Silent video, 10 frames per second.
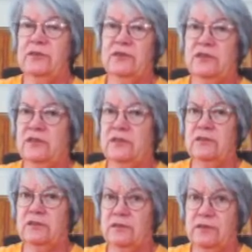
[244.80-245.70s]
You could just
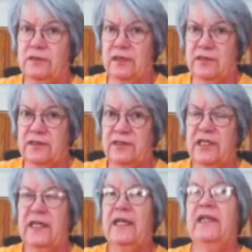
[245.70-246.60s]
use loose sausage.
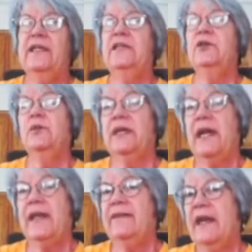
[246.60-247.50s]
And then you would
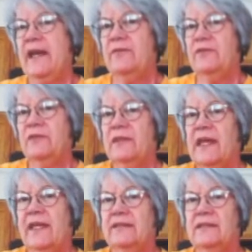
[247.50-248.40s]
add that for the
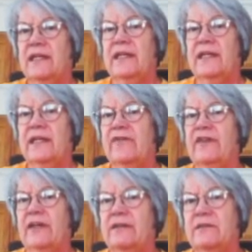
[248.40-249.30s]
last half
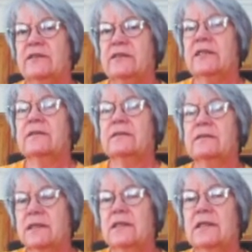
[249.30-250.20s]
hour or so.
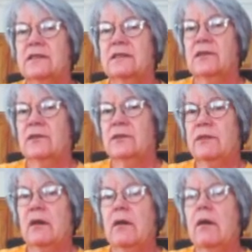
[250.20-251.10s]
So it would
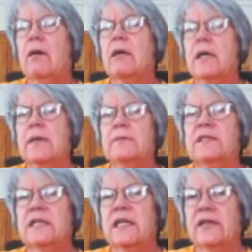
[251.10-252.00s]
all come
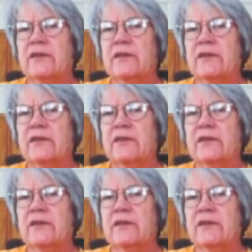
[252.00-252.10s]
together.